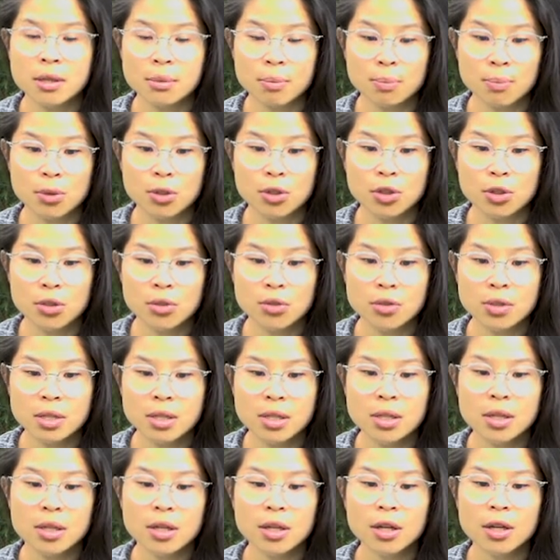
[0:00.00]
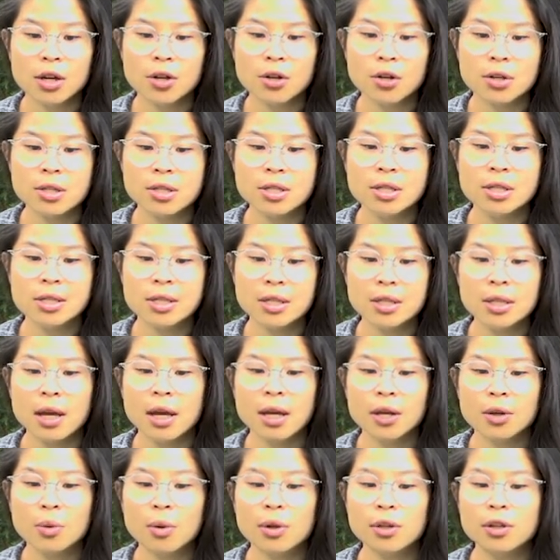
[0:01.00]
and produce a consistent
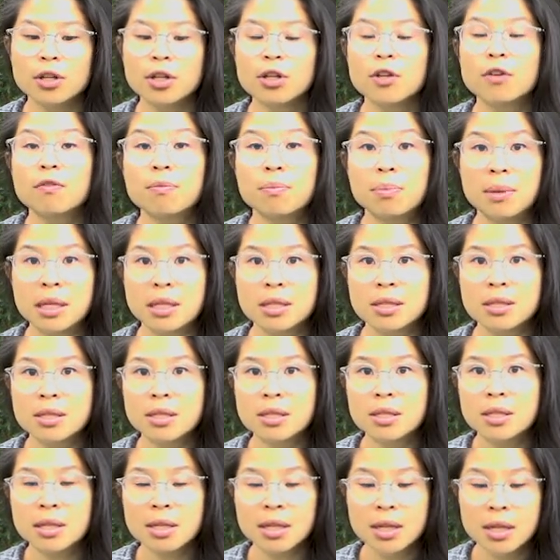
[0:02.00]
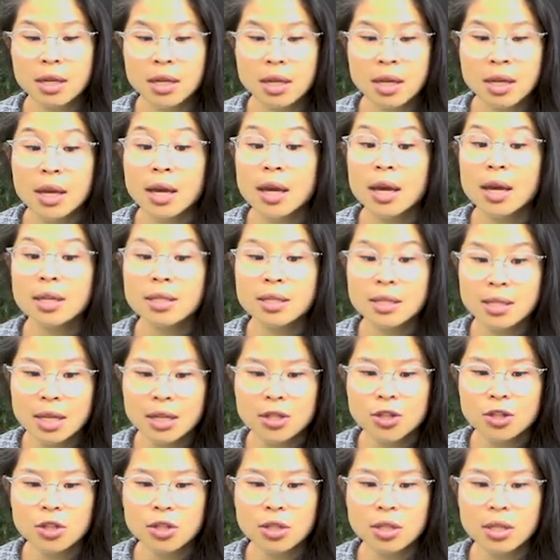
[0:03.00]
high quality of beans. As
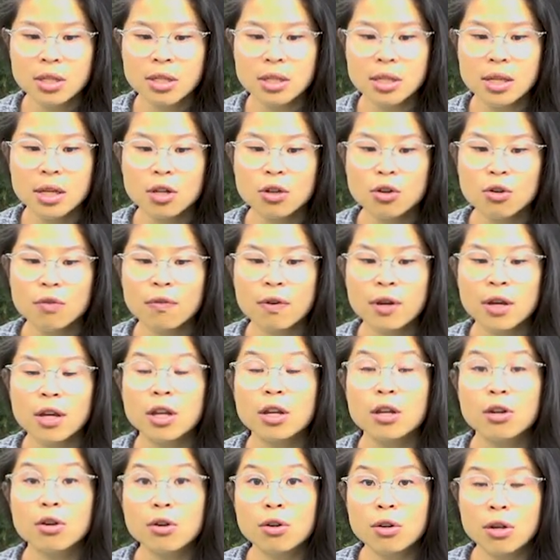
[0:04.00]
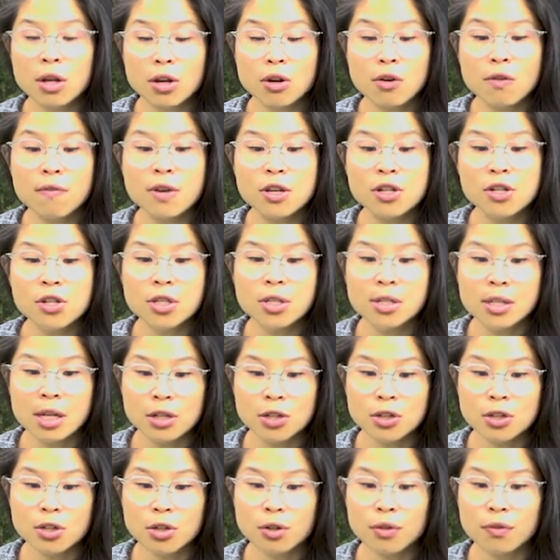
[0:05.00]
such, the CINOVA In Innovation
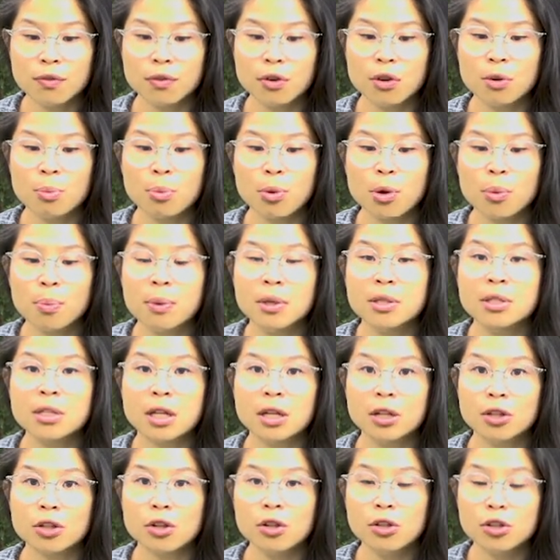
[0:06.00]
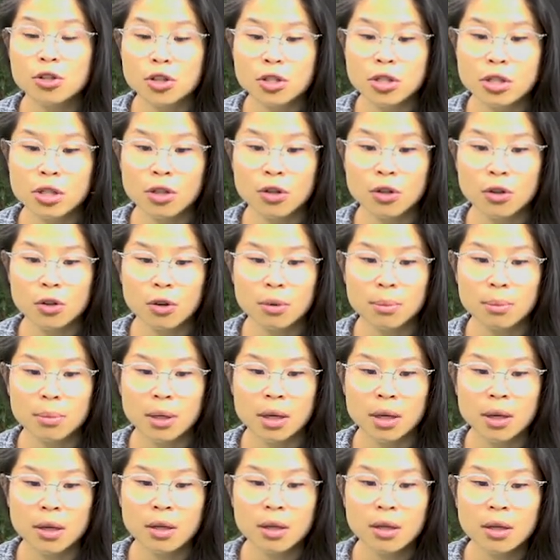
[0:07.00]
Center for Appropriate Technologies in
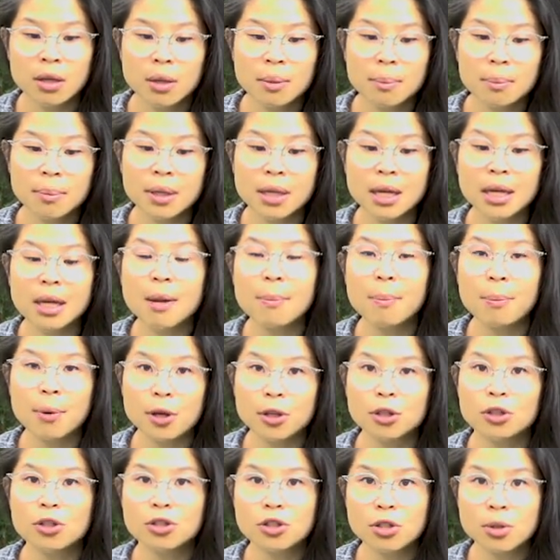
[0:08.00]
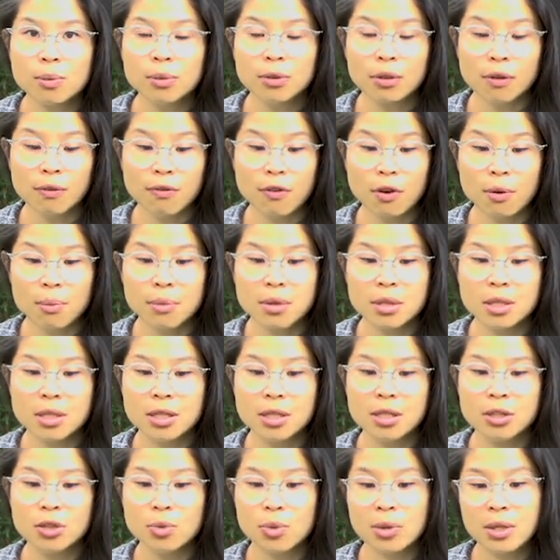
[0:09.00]
Colombia began a partnership with the farmers
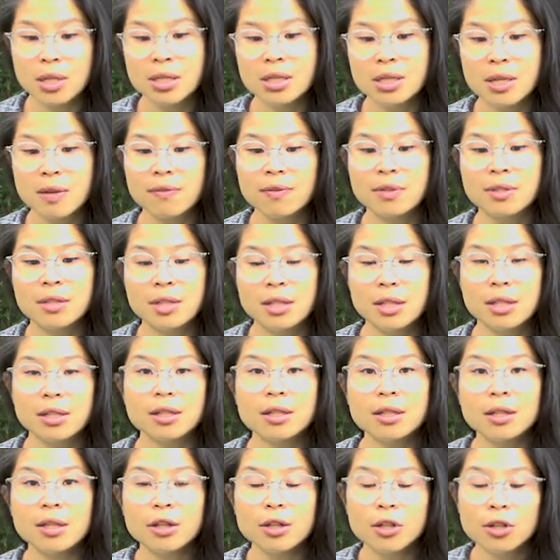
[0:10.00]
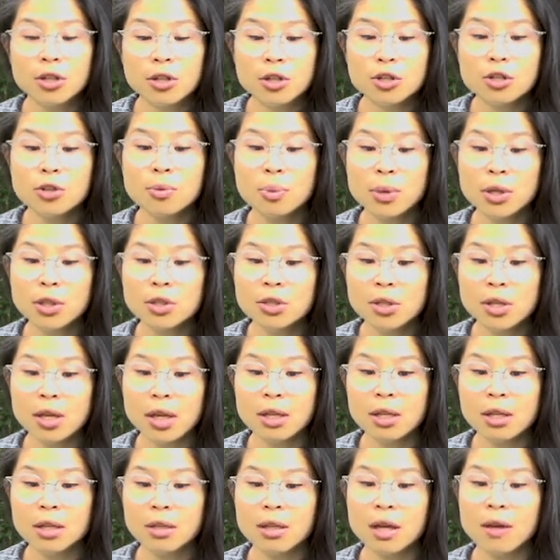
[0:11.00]
in 2017 to bring
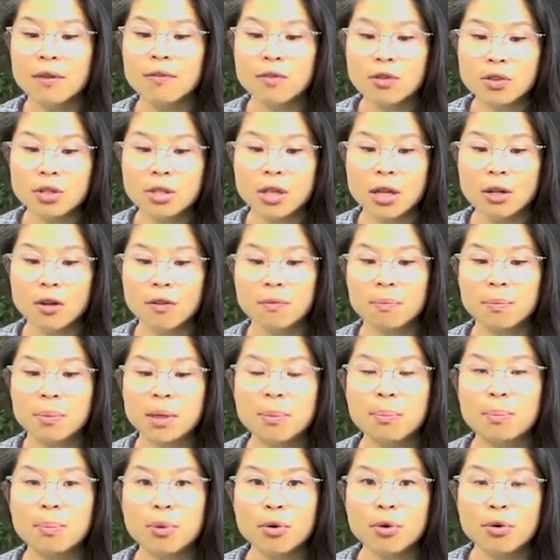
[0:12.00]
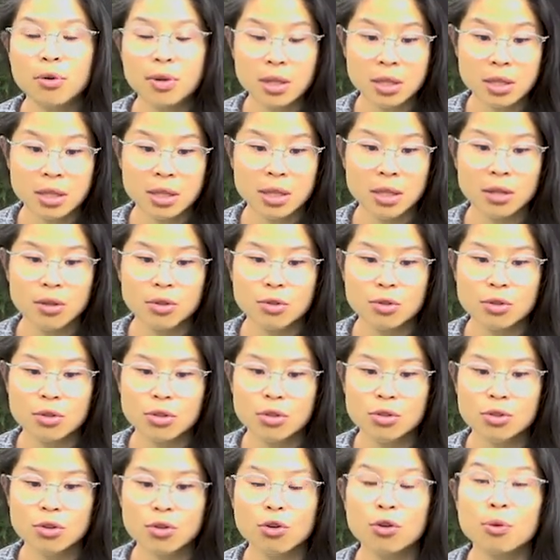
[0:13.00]
together a diverse set of people and
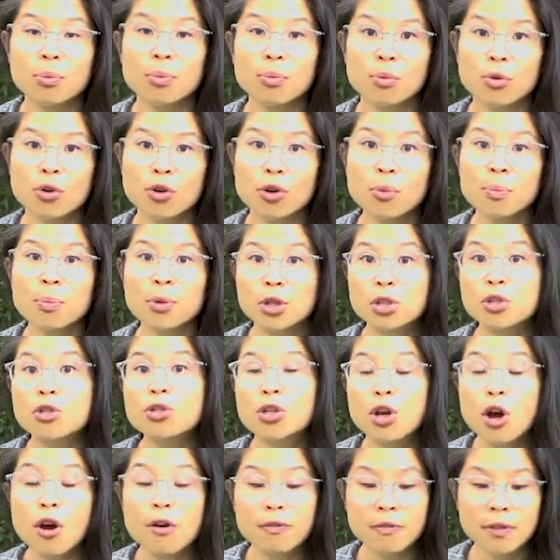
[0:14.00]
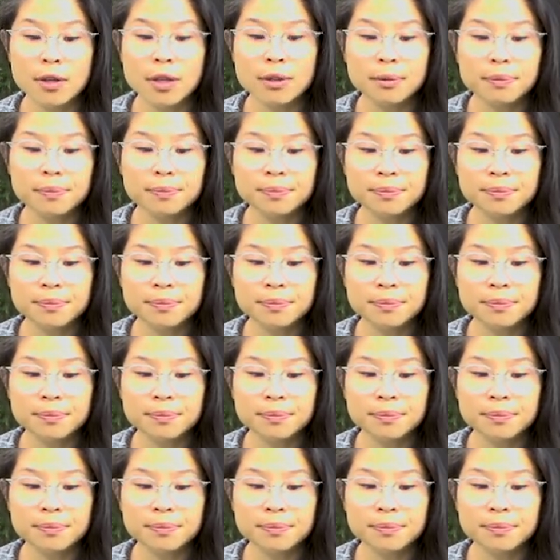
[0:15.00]
skills to co-produce co coffee.